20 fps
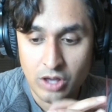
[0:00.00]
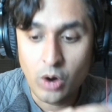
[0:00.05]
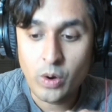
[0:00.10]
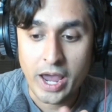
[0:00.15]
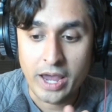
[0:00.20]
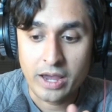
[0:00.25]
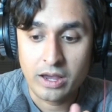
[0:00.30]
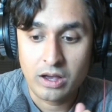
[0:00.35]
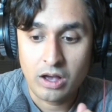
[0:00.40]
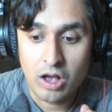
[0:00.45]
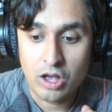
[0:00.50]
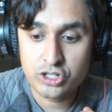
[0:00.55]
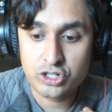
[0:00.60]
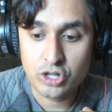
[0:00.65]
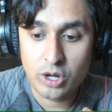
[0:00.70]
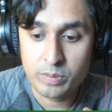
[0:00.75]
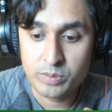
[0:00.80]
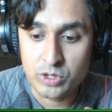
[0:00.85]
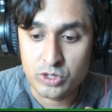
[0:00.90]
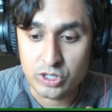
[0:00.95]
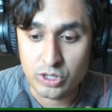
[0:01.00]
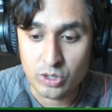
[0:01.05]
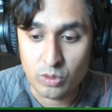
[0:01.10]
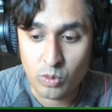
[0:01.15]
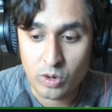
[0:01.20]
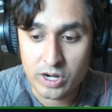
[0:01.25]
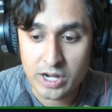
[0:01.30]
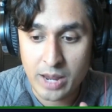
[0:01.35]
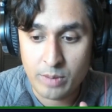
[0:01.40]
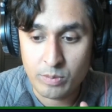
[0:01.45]
Okay, I'll stop using
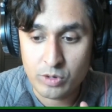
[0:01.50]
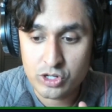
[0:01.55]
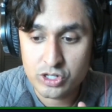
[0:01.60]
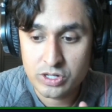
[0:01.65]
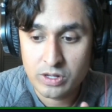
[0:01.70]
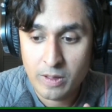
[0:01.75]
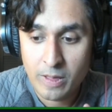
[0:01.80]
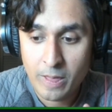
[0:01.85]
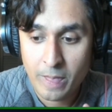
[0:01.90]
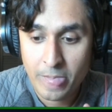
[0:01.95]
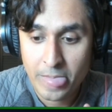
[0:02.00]
the word gamers.